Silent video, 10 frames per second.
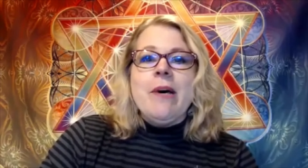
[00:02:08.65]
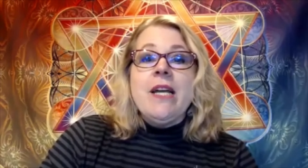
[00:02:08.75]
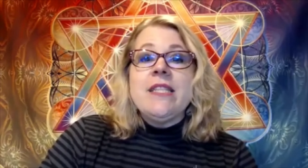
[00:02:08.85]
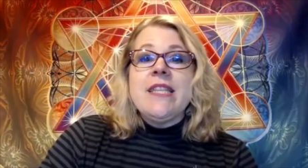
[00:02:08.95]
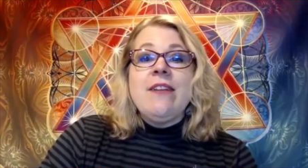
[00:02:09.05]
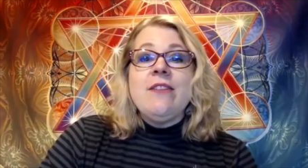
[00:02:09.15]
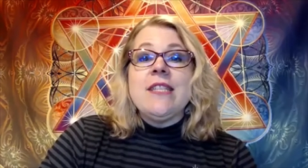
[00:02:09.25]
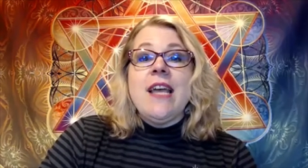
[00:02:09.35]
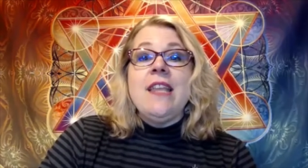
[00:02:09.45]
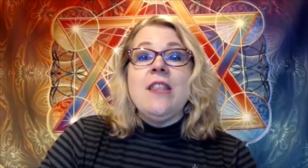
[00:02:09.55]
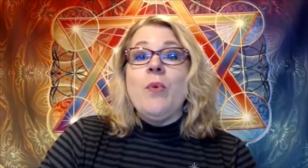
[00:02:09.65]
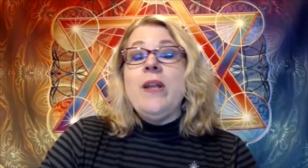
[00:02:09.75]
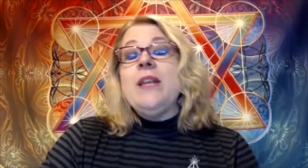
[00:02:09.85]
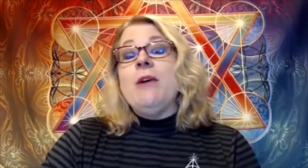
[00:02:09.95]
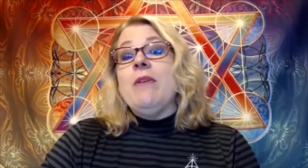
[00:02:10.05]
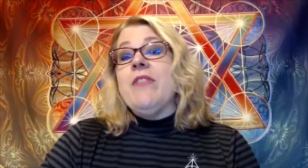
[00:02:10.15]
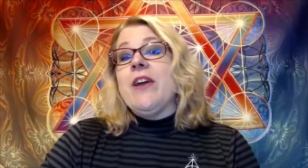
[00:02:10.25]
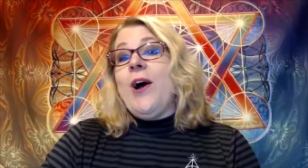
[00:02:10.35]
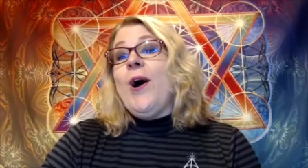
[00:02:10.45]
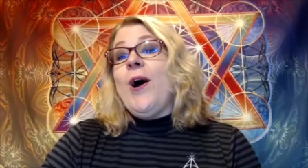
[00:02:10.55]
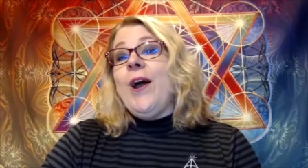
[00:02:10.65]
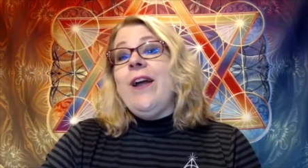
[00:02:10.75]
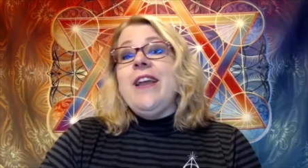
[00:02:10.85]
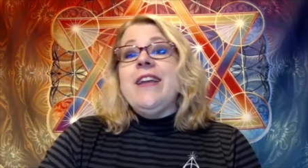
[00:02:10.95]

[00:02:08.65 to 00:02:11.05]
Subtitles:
butts outside the window of the car,